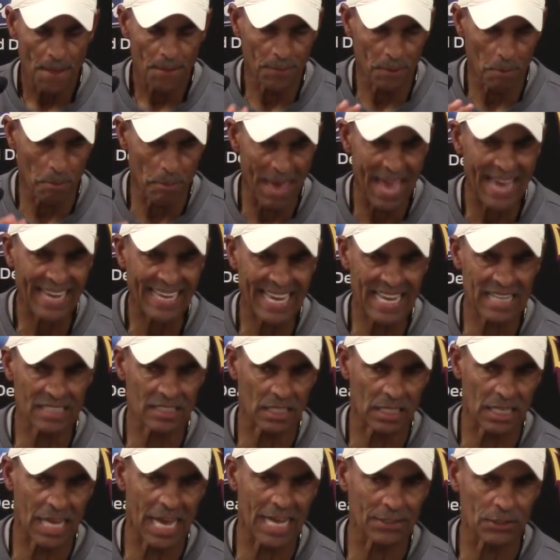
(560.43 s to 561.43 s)
the back
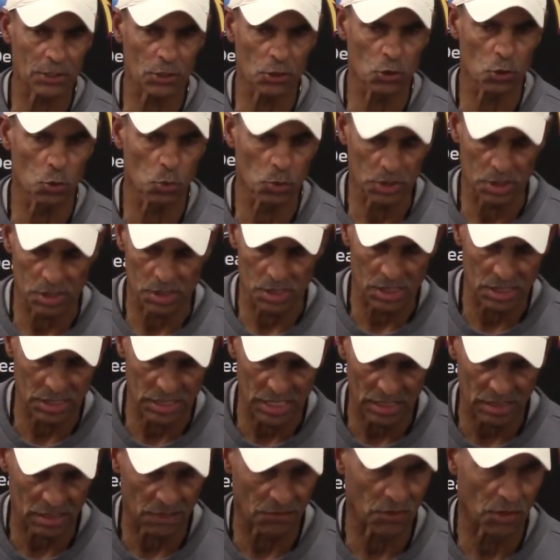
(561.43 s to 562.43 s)
has a lot to do with the
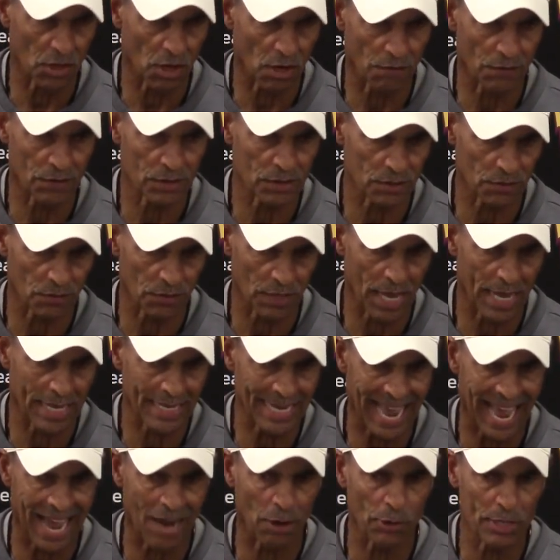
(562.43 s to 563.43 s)
success of the offensive
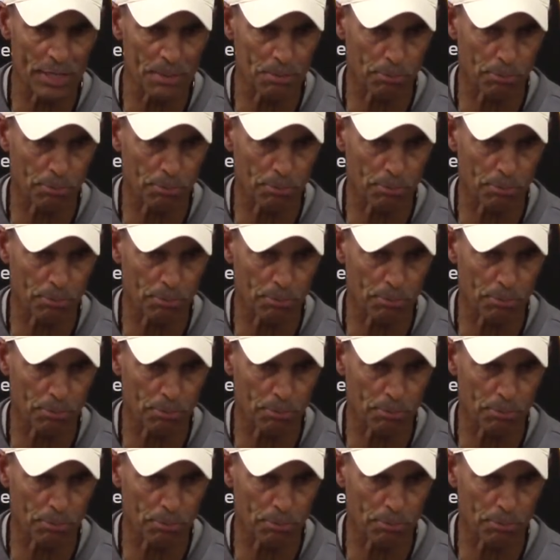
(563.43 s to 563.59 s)
line. How he